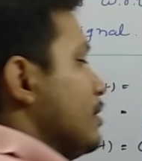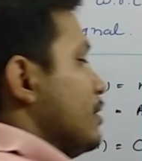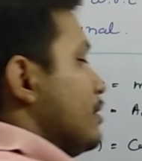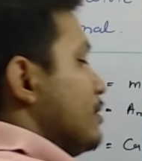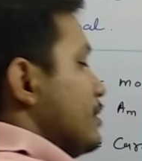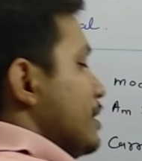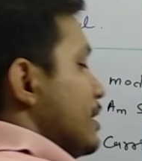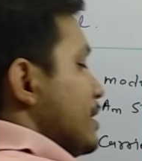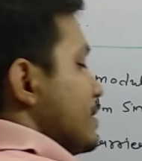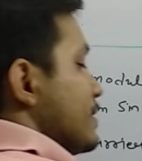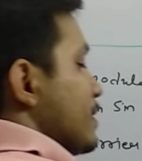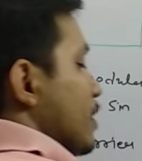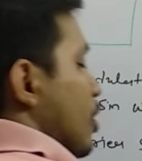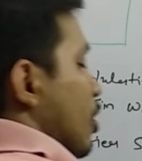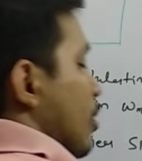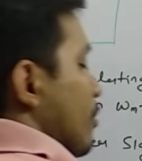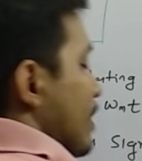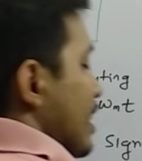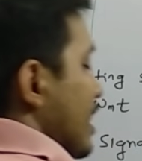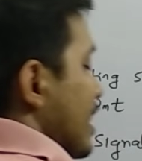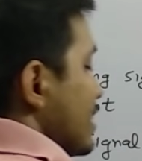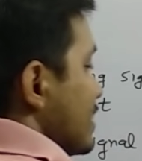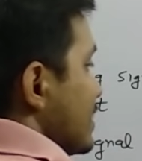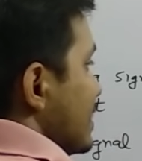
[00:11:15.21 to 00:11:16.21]
this
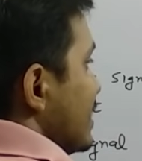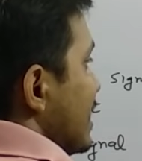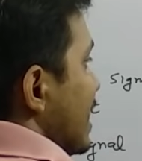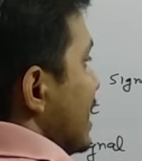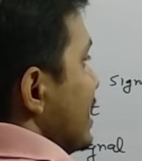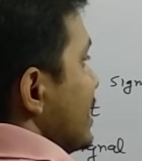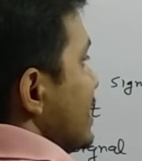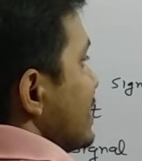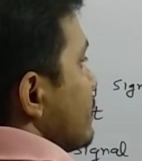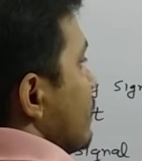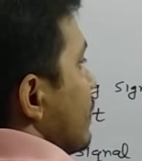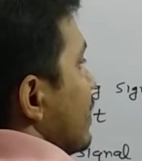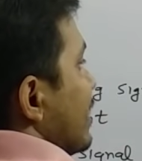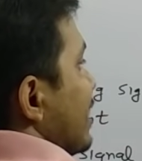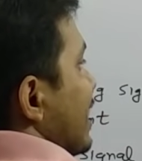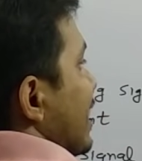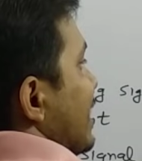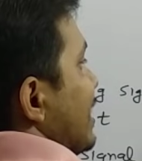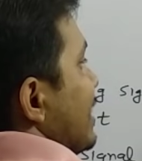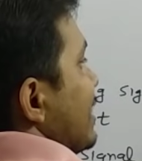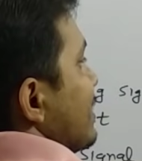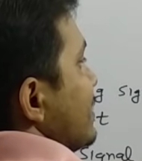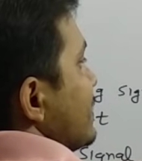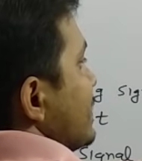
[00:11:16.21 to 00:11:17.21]
omega c that is what
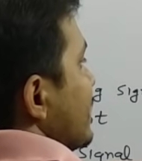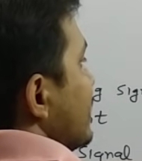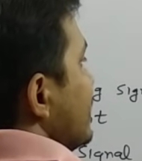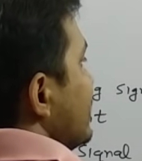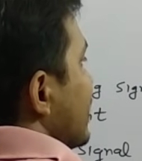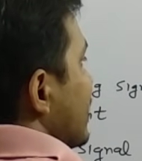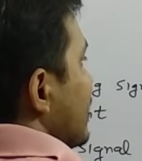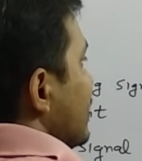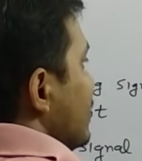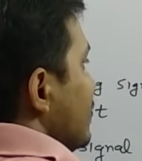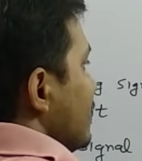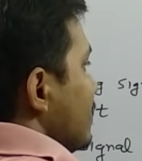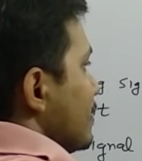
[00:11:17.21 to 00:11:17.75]
carrier signal